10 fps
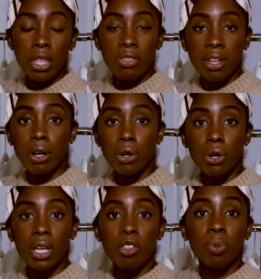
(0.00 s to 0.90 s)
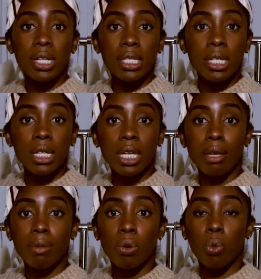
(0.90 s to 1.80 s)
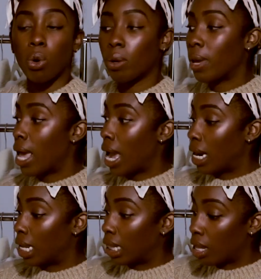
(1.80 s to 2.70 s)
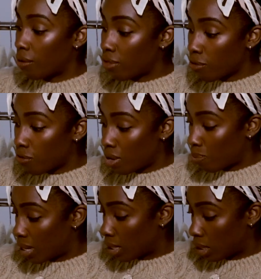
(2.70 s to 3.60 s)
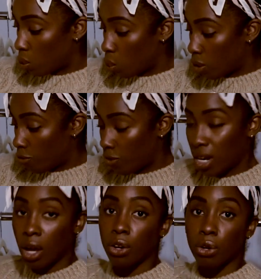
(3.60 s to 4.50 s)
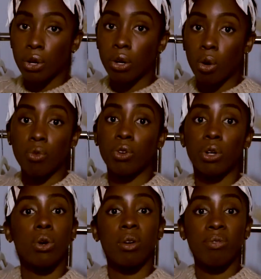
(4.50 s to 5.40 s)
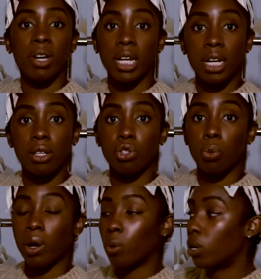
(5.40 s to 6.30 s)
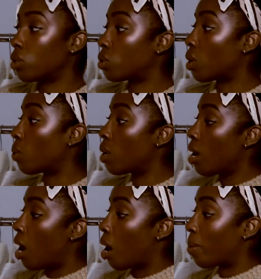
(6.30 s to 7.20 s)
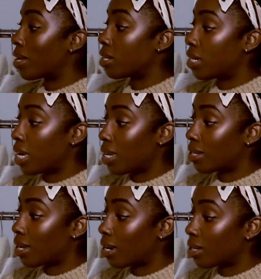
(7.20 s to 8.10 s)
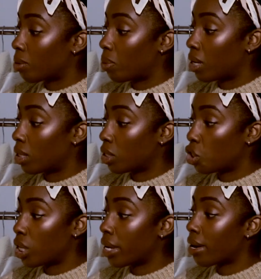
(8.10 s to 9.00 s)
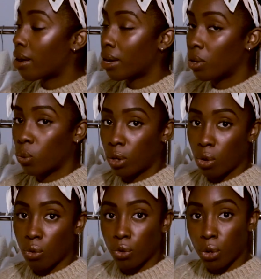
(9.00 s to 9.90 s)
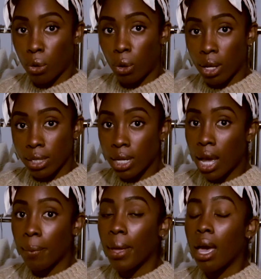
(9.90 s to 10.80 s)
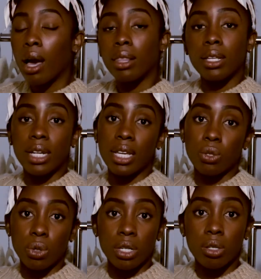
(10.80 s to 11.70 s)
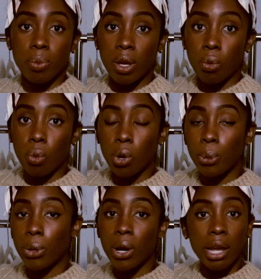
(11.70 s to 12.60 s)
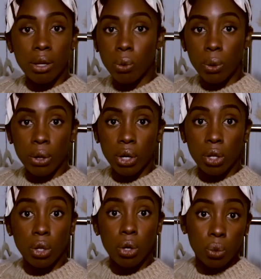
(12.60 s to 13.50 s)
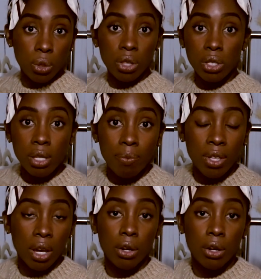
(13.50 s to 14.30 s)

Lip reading: thin underneath but still keep me warm. And I love the fit because it would fit under an overcoat if I needed to wear one. So on the days that it's a bit chillier, I can wear an overcoat on top. On the days where it's a bit warmer, I could wear it alone with something